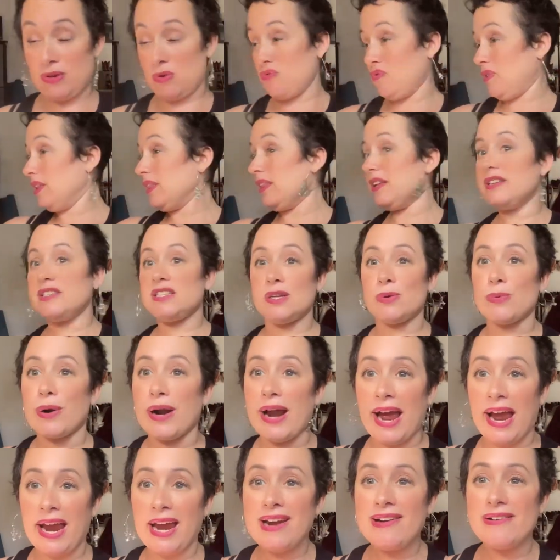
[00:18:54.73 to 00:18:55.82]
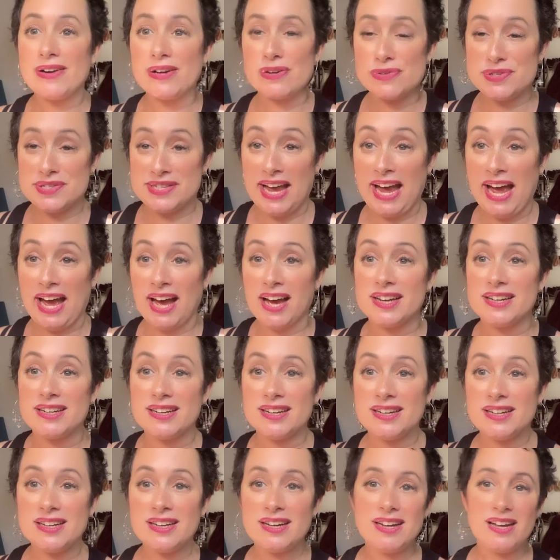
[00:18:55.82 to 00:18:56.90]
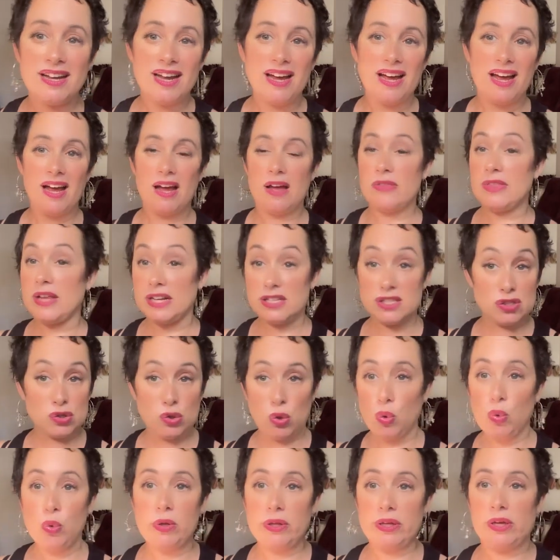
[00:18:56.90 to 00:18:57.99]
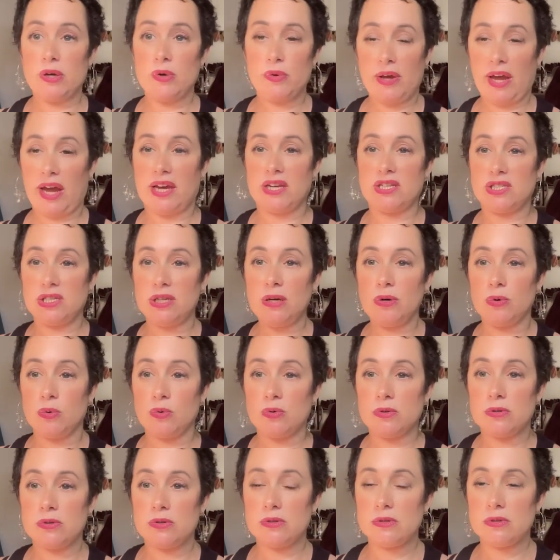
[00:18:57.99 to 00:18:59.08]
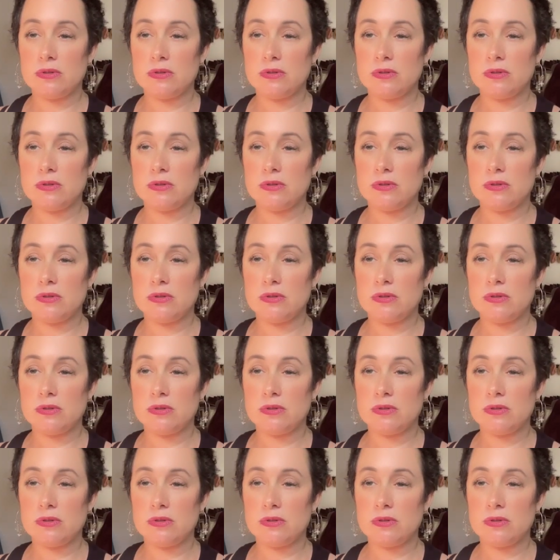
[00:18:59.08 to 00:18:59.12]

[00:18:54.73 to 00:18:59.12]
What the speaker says: and you realized you were angry or sad. And that's totally okay too.